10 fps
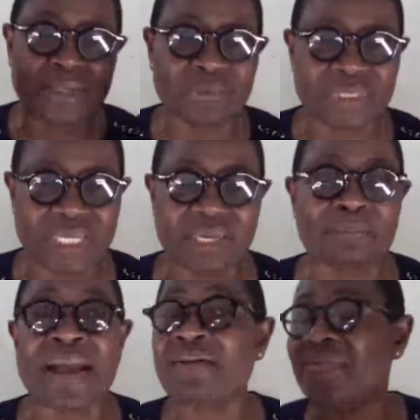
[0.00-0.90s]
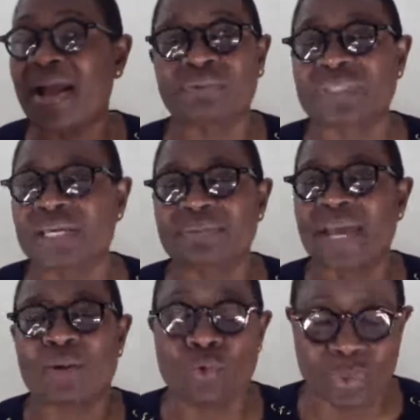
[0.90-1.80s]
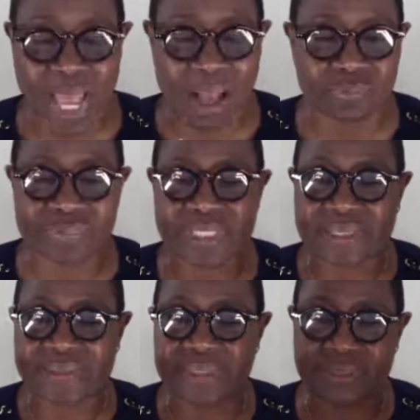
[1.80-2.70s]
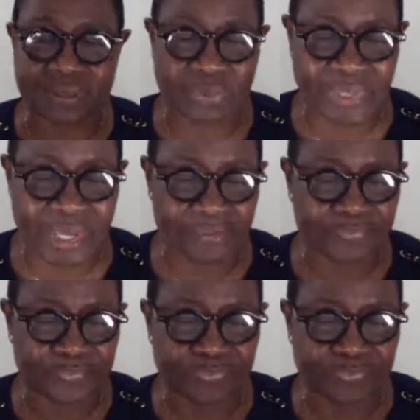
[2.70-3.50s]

I don't take a bath outside my own house. That's it. Okay.